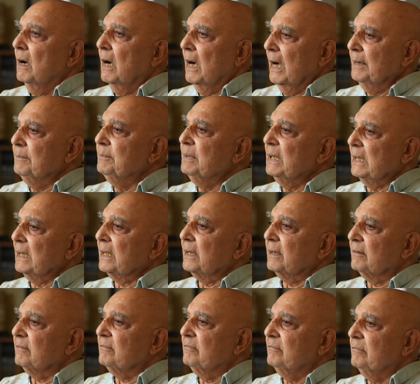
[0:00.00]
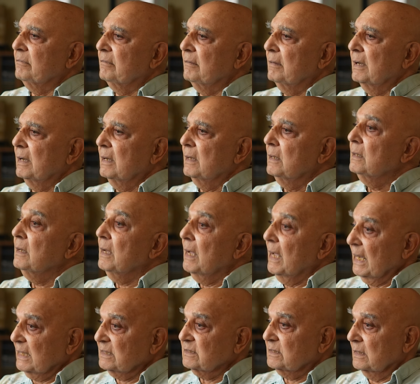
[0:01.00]
I believe,
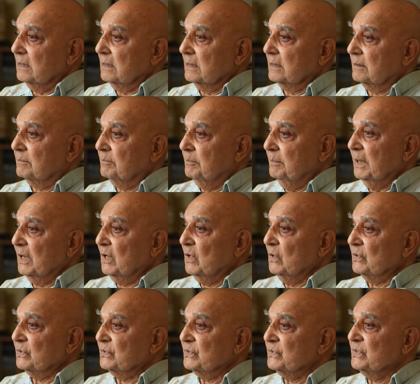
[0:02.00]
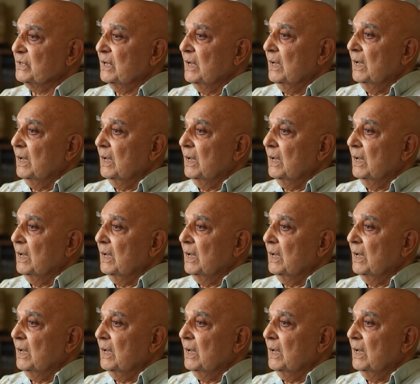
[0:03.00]
excellent because